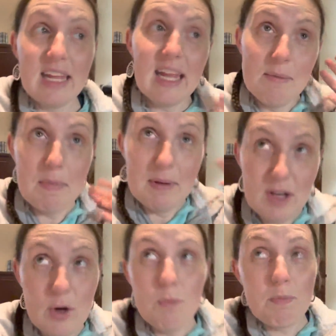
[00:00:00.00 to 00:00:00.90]
in
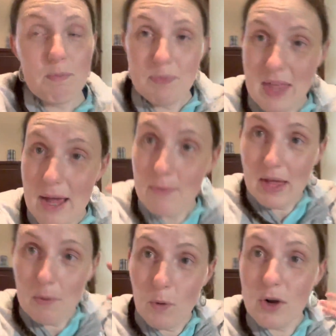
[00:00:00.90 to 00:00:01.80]
my,
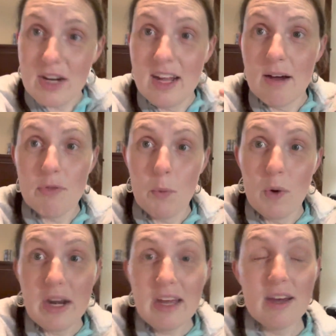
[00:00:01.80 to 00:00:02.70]
that worry of the
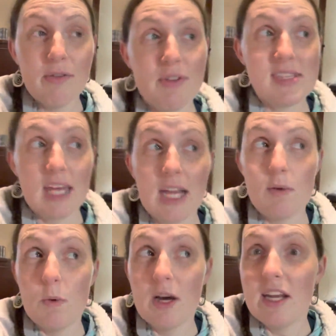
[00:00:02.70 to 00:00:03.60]
what if is like,
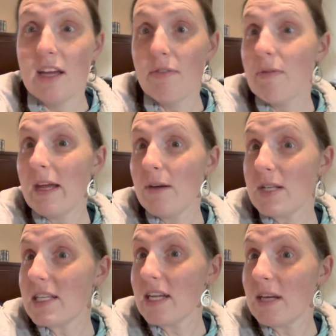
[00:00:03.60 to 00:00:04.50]
what if
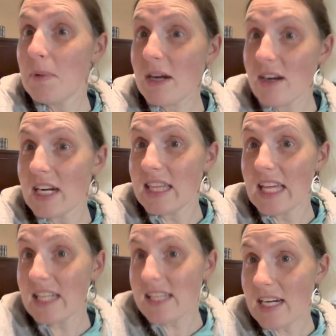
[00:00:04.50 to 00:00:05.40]
it's getting bigger? And
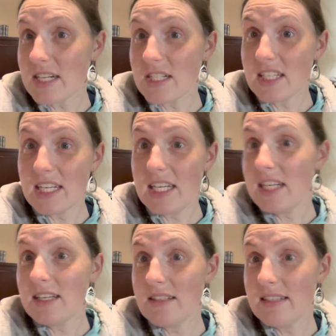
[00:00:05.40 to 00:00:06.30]
that's
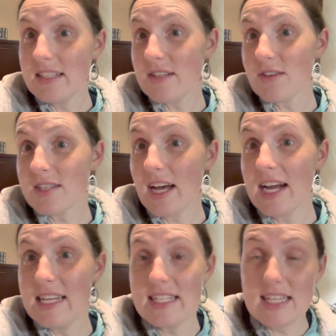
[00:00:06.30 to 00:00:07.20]
actually, these are
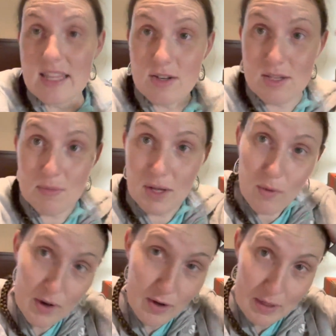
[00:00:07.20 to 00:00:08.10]
signs that there's something
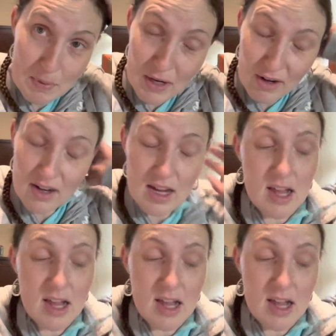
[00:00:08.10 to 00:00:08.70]
going on up here.